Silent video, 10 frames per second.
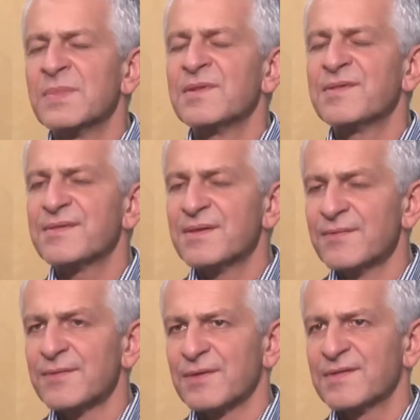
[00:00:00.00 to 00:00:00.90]
The
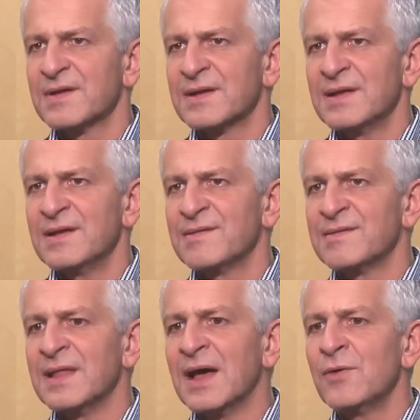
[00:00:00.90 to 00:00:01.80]
SIRFLOX study is
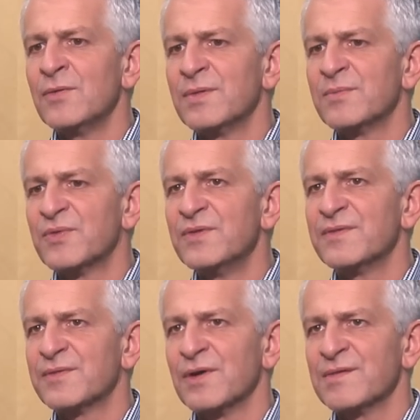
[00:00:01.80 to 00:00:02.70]
now the proof
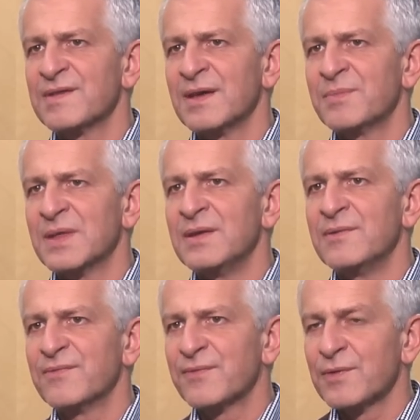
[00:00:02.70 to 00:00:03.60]
of concept
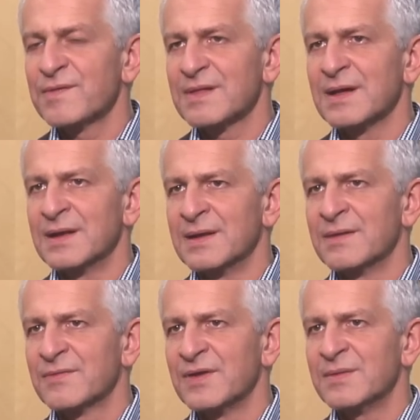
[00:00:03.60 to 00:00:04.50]
in
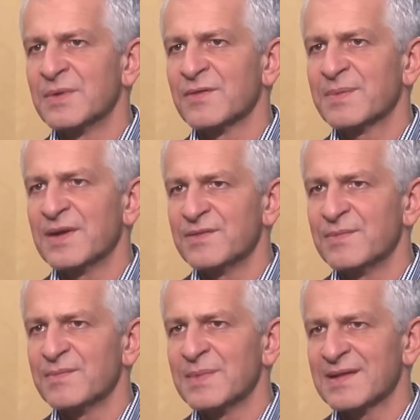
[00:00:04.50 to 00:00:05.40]
first-line treatment of patients
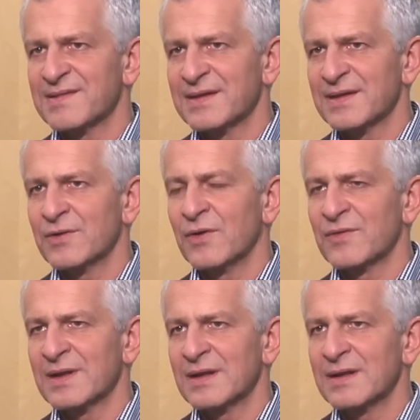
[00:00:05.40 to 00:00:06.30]
with metastatic colorectal